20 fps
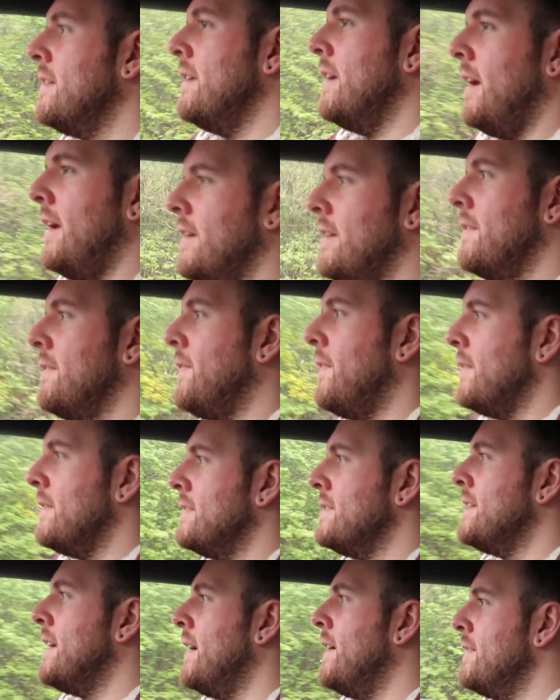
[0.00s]
Yeah, you can
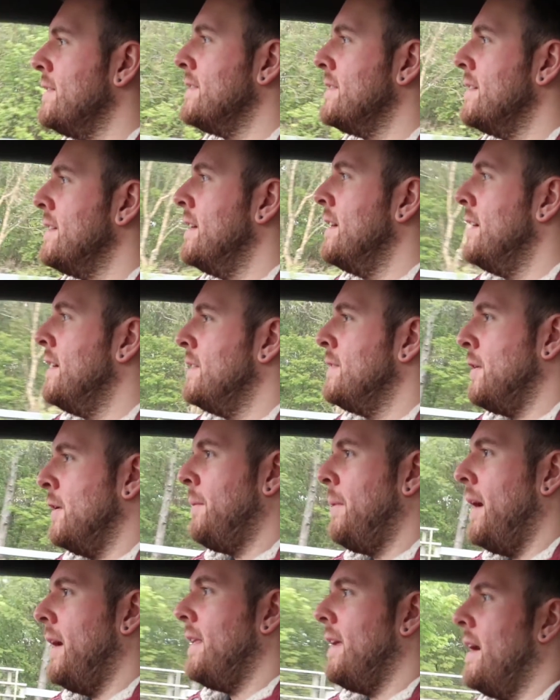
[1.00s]
afford this house. I'm
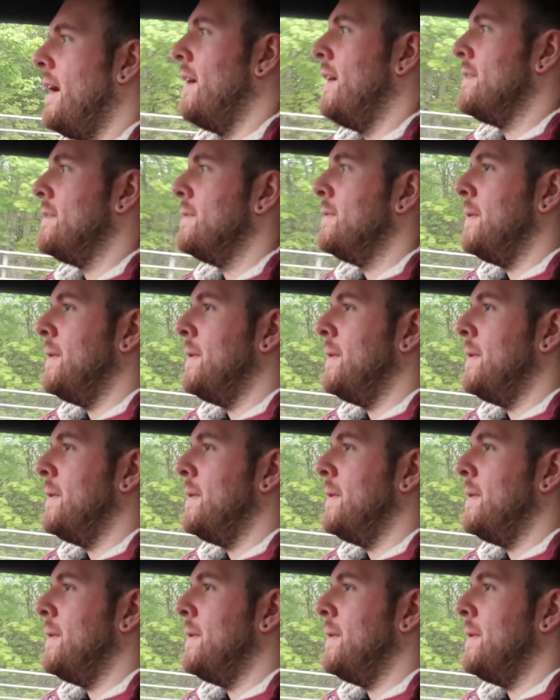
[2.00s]
gonna buy the house.